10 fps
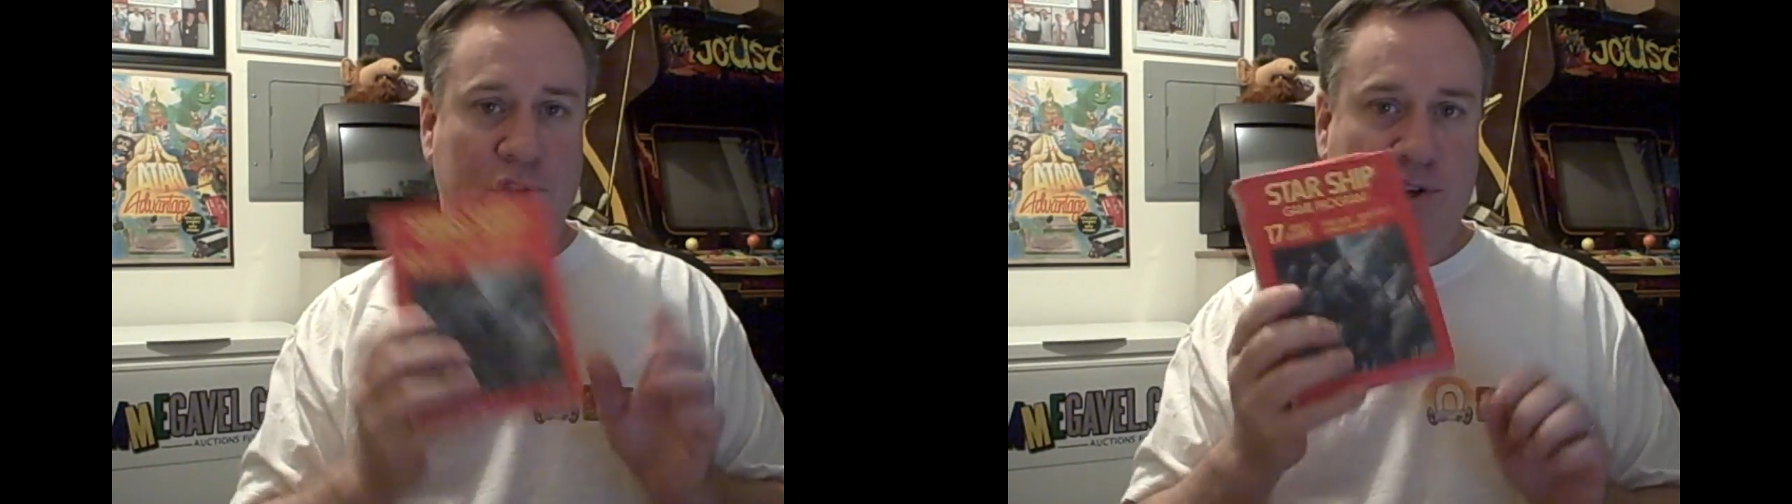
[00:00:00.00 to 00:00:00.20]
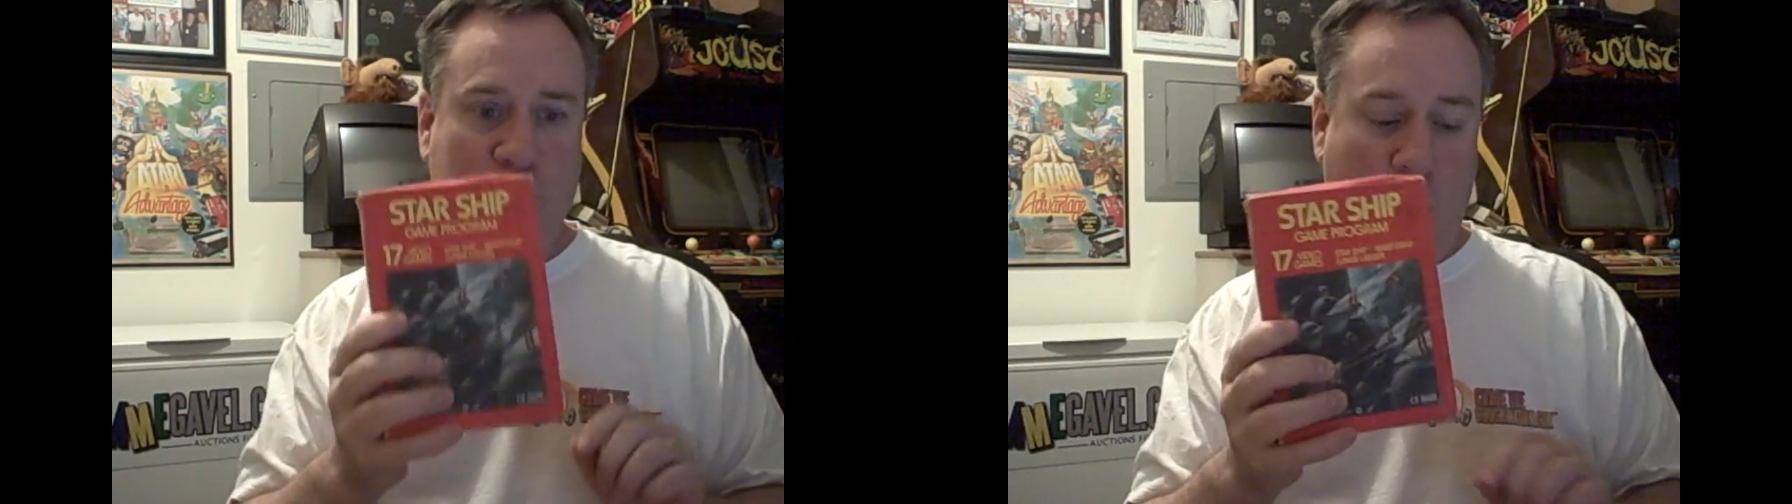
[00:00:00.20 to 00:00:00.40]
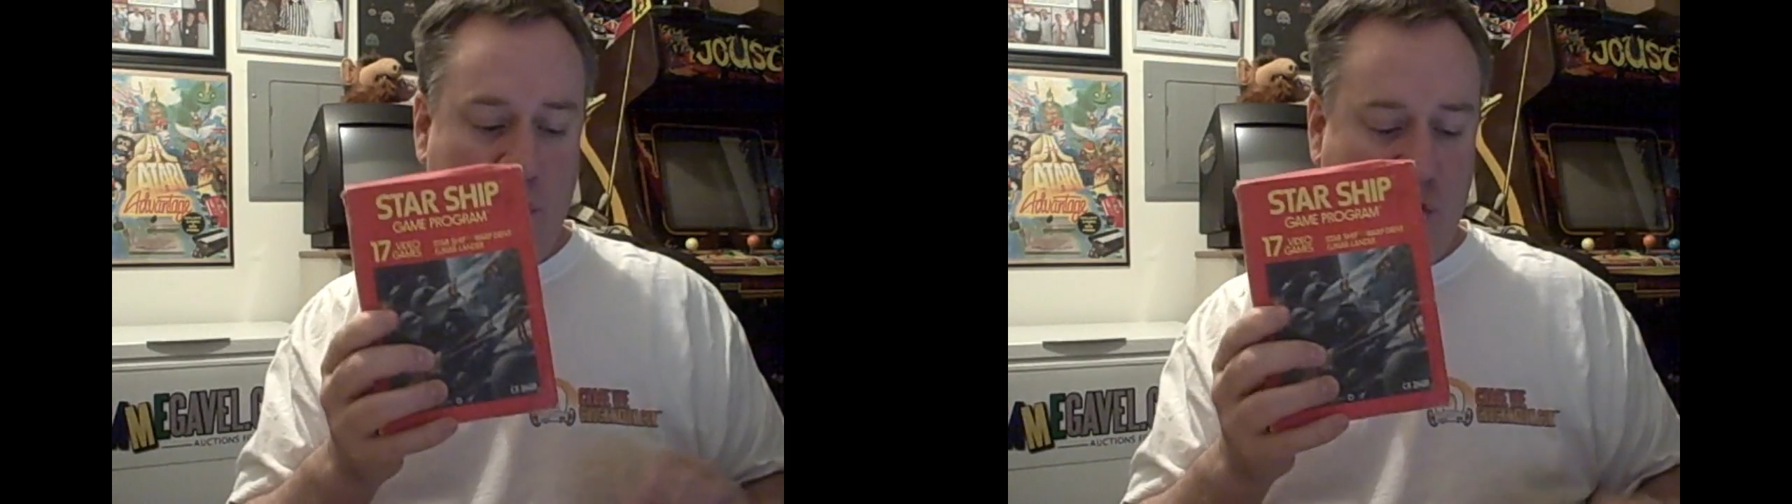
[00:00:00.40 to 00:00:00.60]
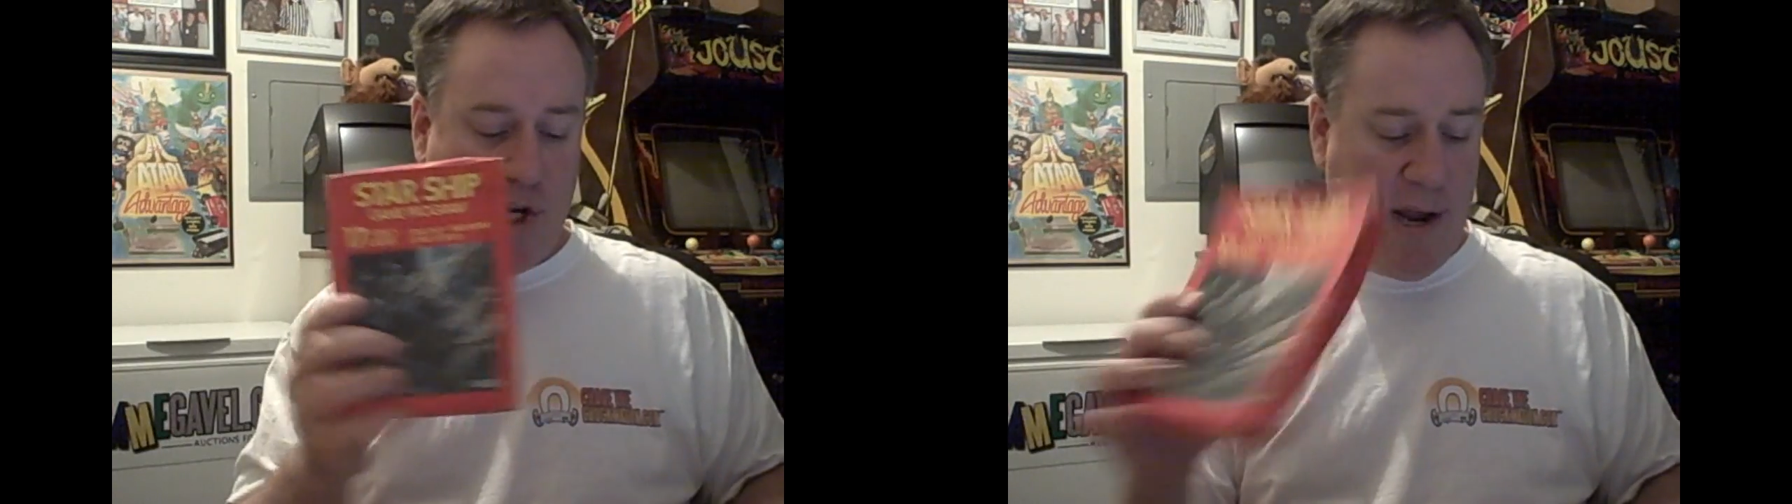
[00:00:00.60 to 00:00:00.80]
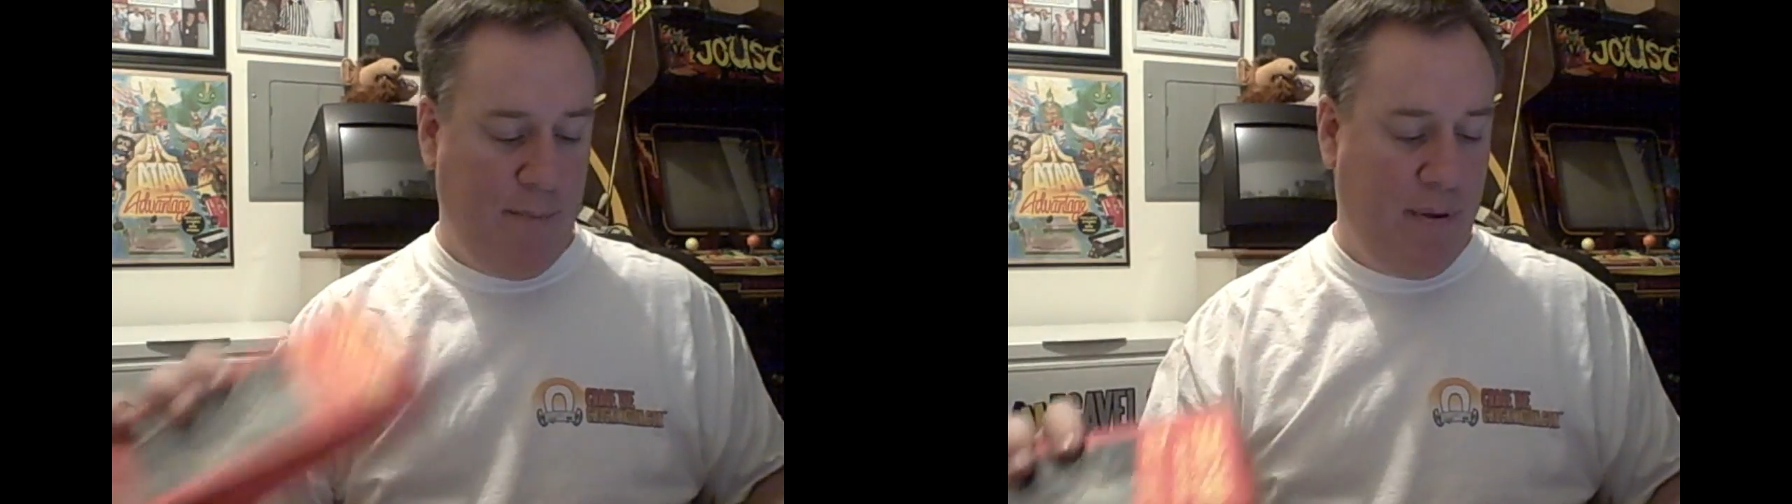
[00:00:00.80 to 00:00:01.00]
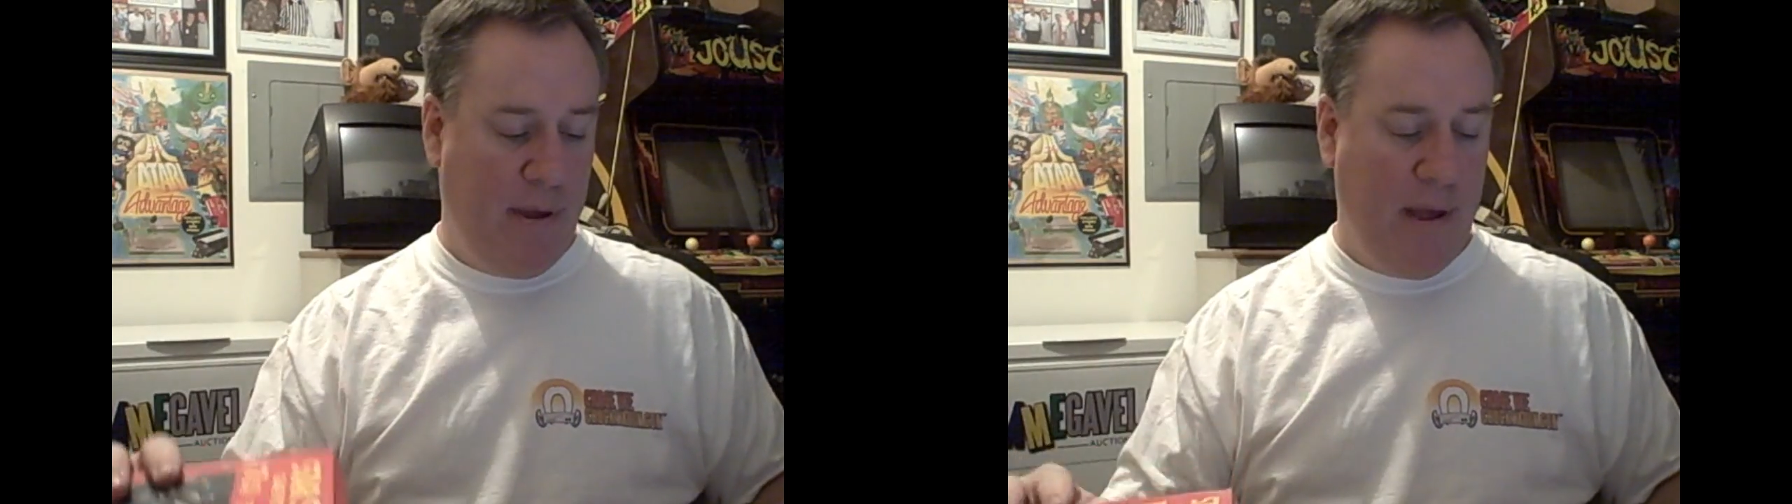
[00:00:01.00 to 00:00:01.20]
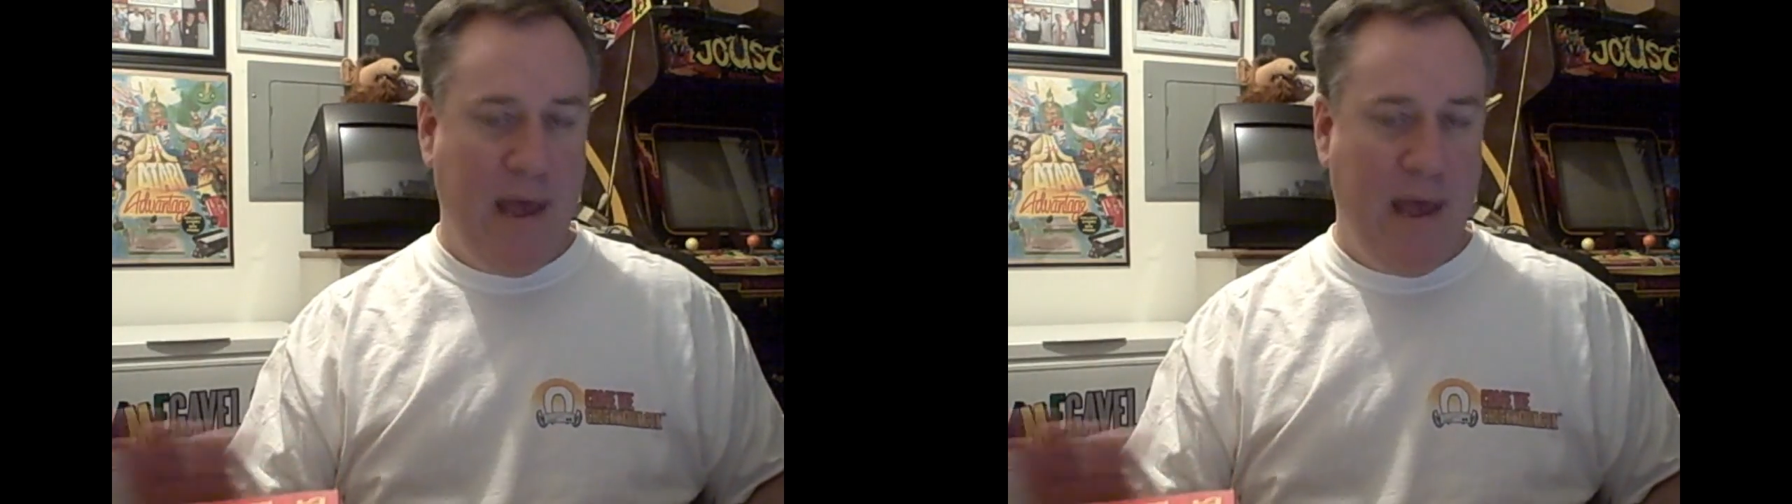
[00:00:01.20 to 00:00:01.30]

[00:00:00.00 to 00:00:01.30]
Starship,